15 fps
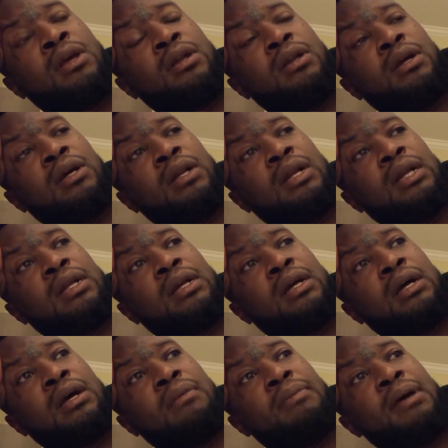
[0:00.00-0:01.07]
Looking at the
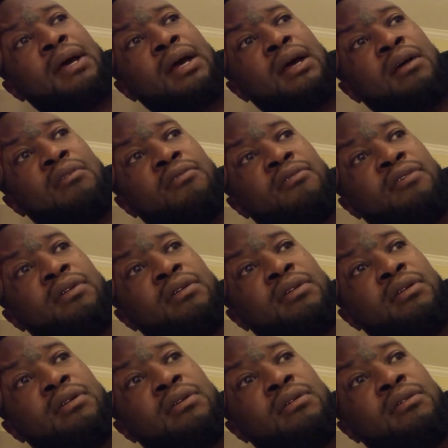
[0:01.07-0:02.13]
cup half
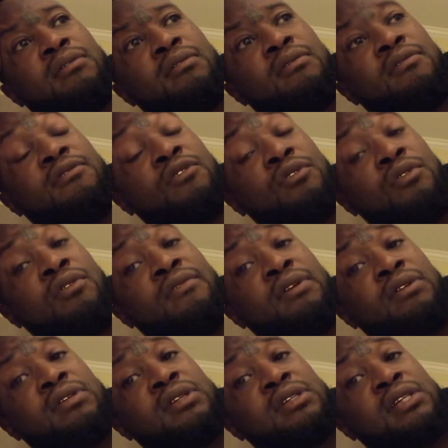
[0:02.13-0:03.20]
full
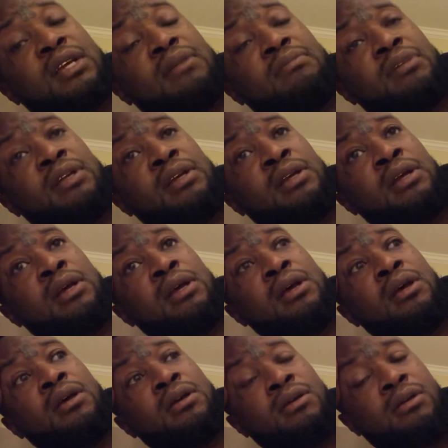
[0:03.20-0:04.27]
versus empty,
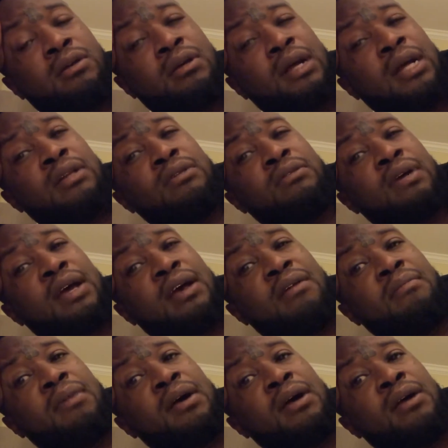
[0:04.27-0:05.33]
I do have
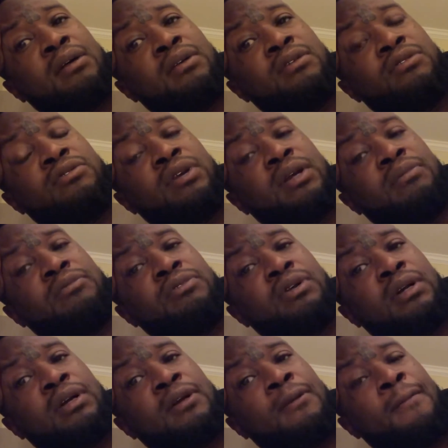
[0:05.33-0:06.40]
my dream
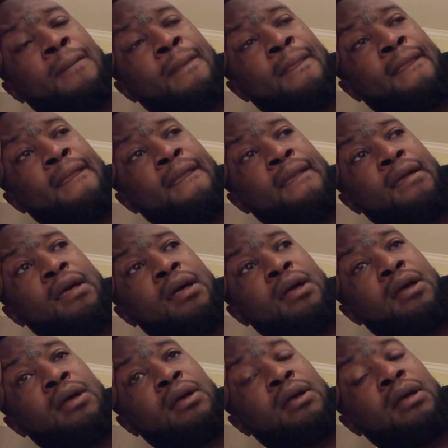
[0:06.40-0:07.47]
truck.
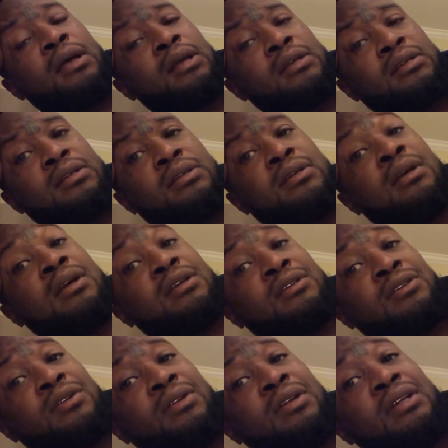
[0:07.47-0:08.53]
It's
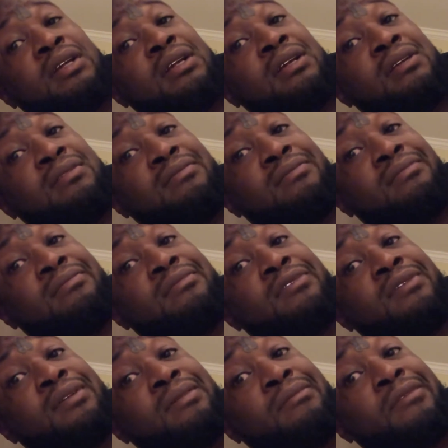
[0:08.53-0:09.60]
just going to need
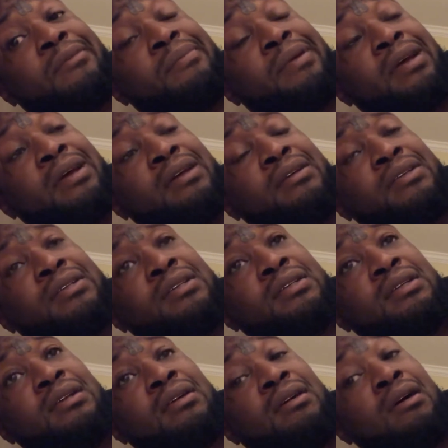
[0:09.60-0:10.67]
some repairs
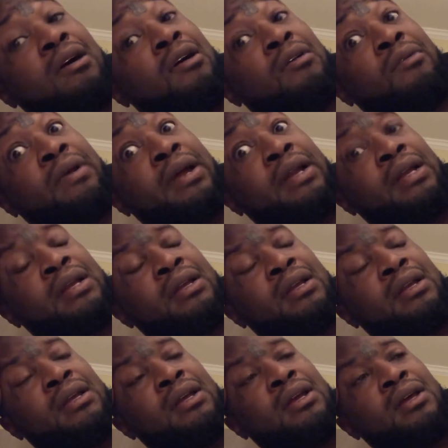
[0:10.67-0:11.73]
already.
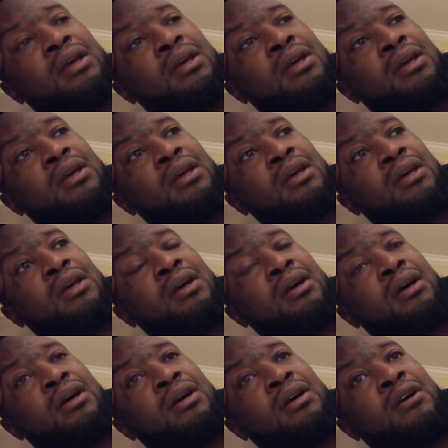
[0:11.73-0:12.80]

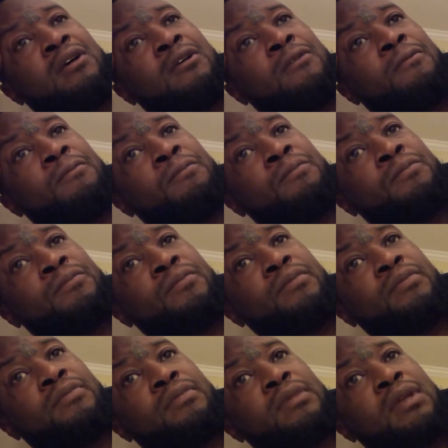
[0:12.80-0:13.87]
Um,
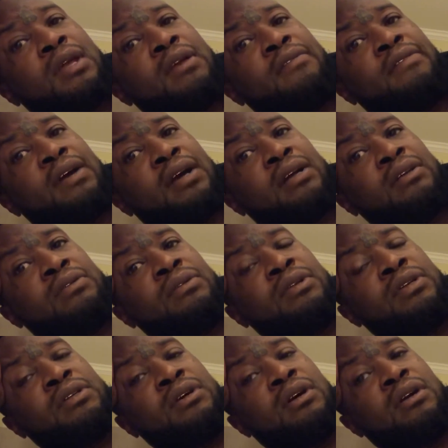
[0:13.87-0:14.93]
if I could do
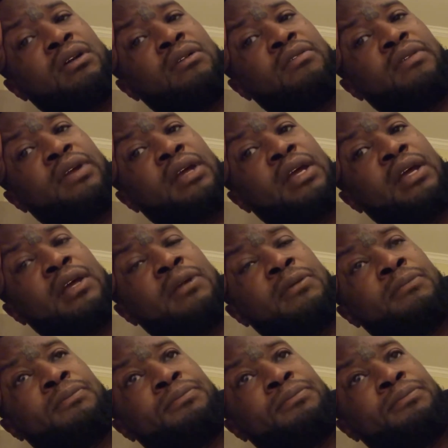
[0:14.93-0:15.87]
this all over again,